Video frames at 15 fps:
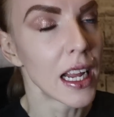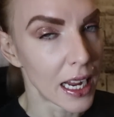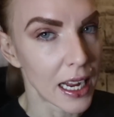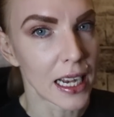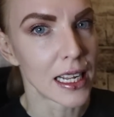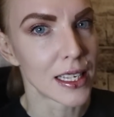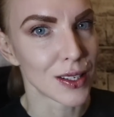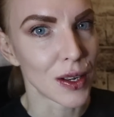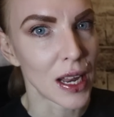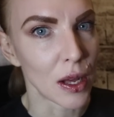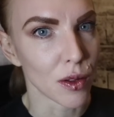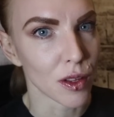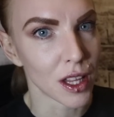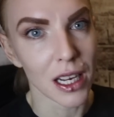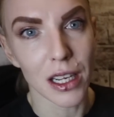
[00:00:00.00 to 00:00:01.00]
it is
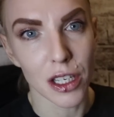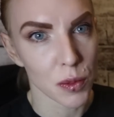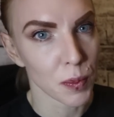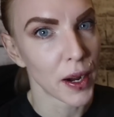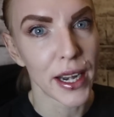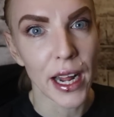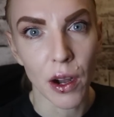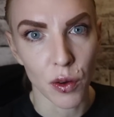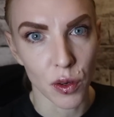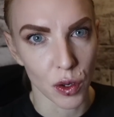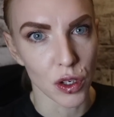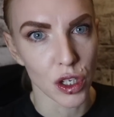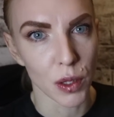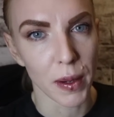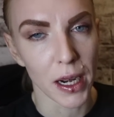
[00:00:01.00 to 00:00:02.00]
unhealthy despite how
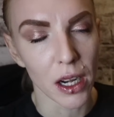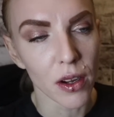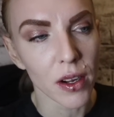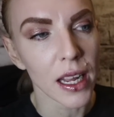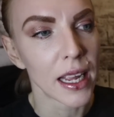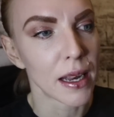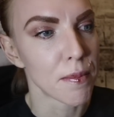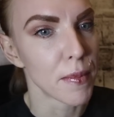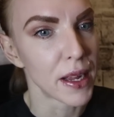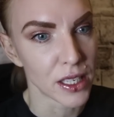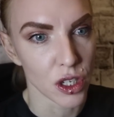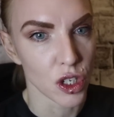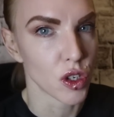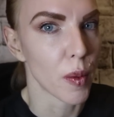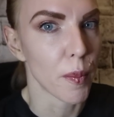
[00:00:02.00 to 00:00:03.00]
good you may look it
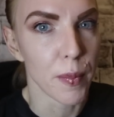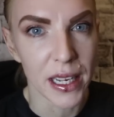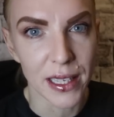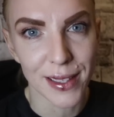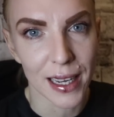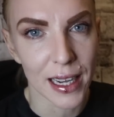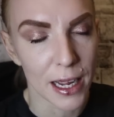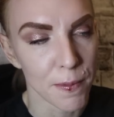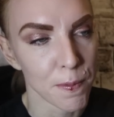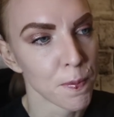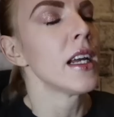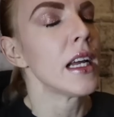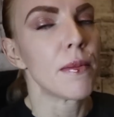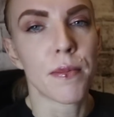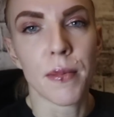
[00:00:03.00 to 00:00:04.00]
messes you up mentally
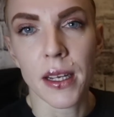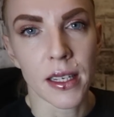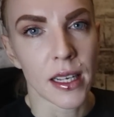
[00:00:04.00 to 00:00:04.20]
it